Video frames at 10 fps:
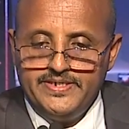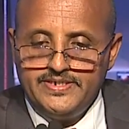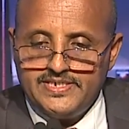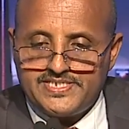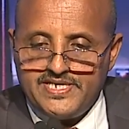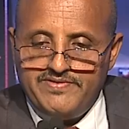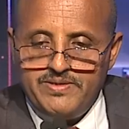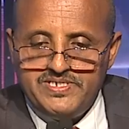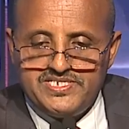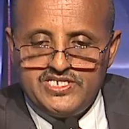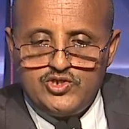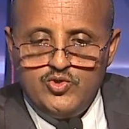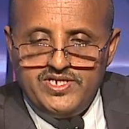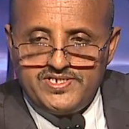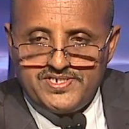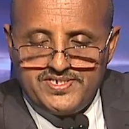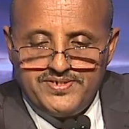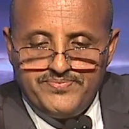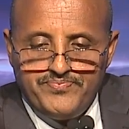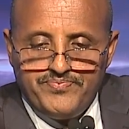The 7 business units,
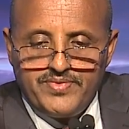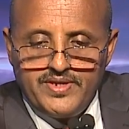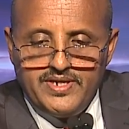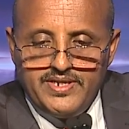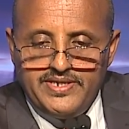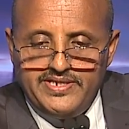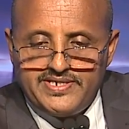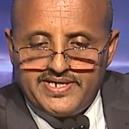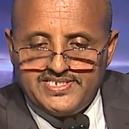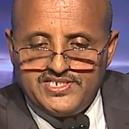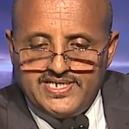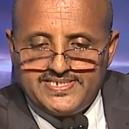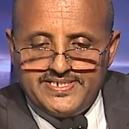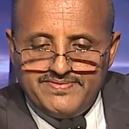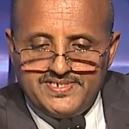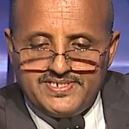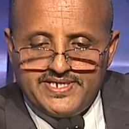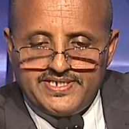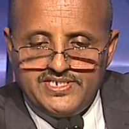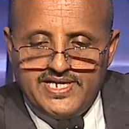the international service, the
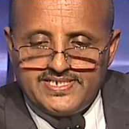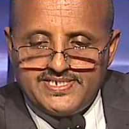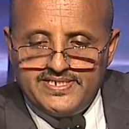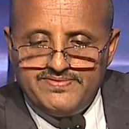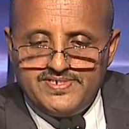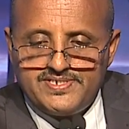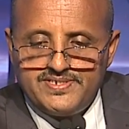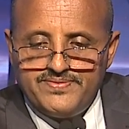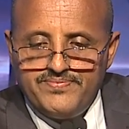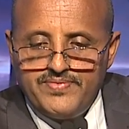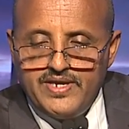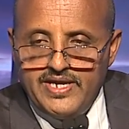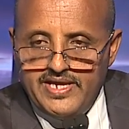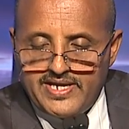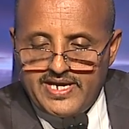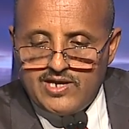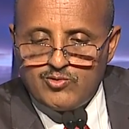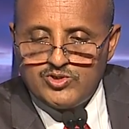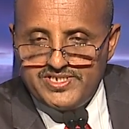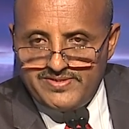regional service, and the
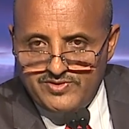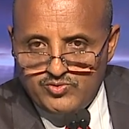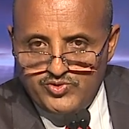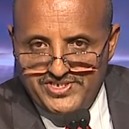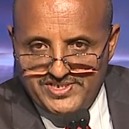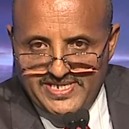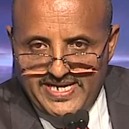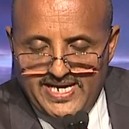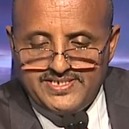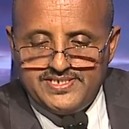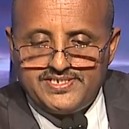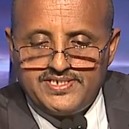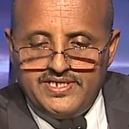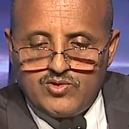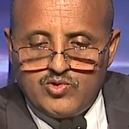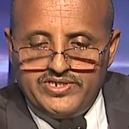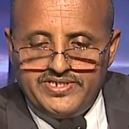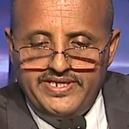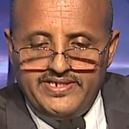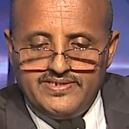cargo service, which is the largest in the
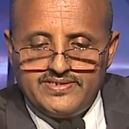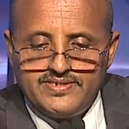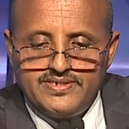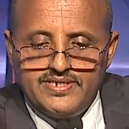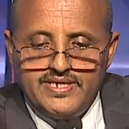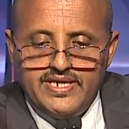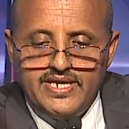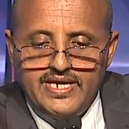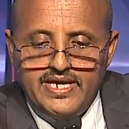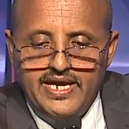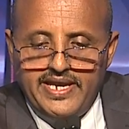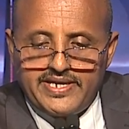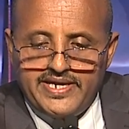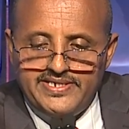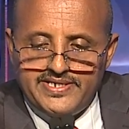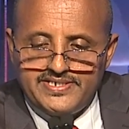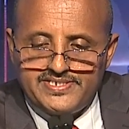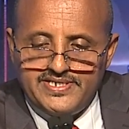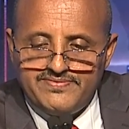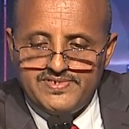continent, and catering
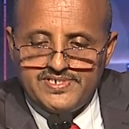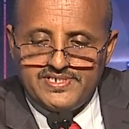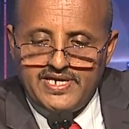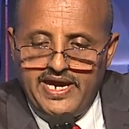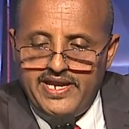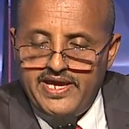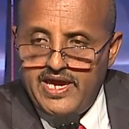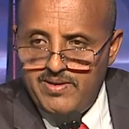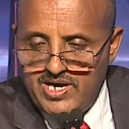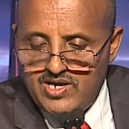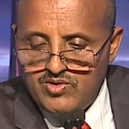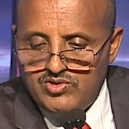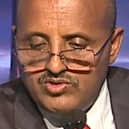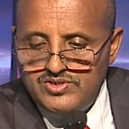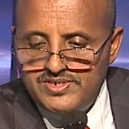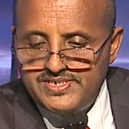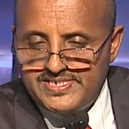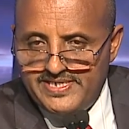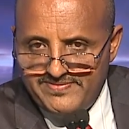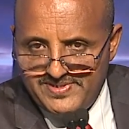service, and MRO
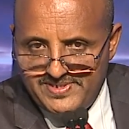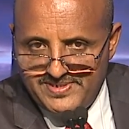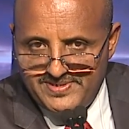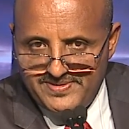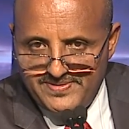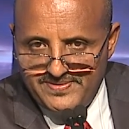services.